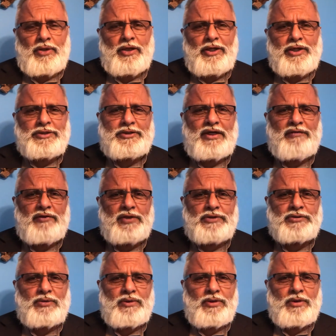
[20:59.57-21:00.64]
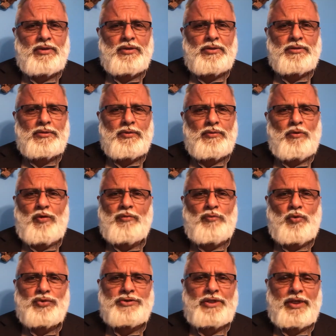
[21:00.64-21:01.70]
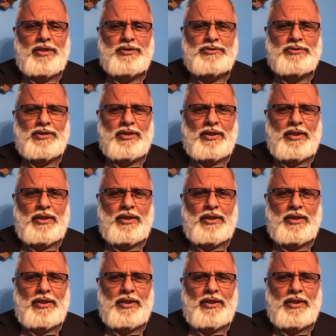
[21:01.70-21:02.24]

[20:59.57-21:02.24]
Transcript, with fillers: He's given us one more chance.